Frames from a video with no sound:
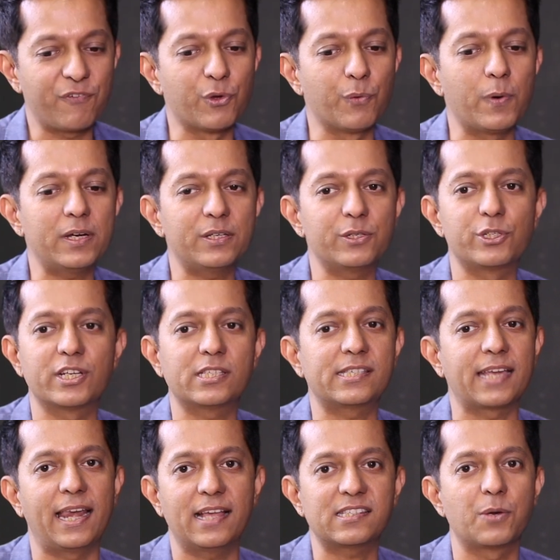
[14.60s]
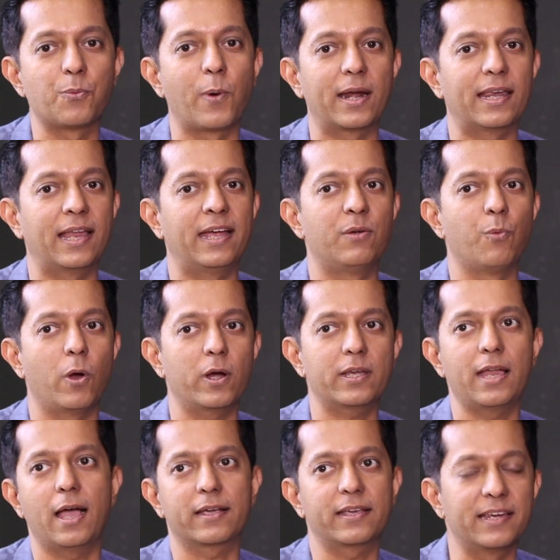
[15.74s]
If you were to just tell us in one line what
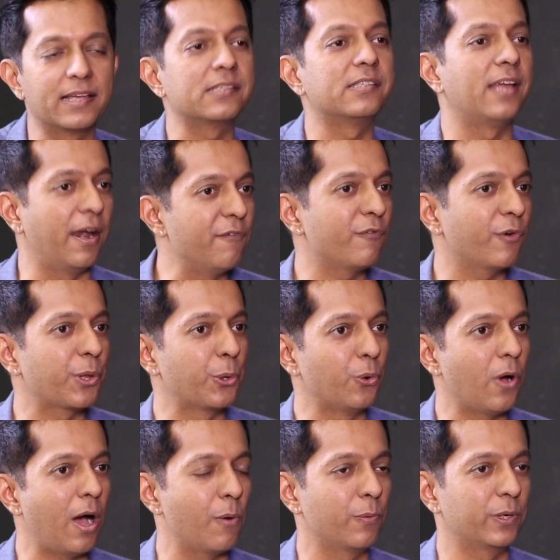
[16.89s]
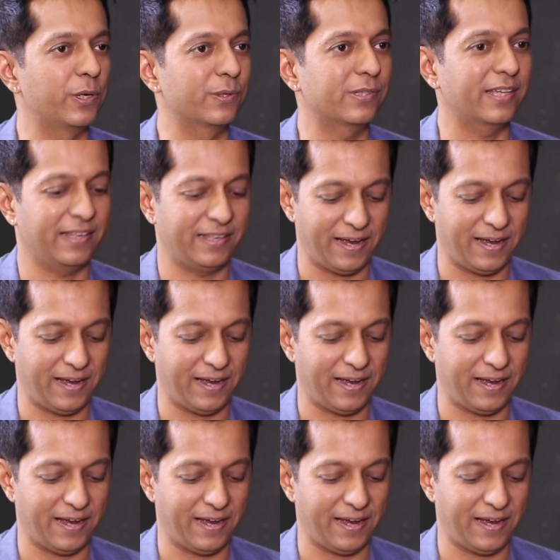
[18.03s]
Nagin has done for you, how would you say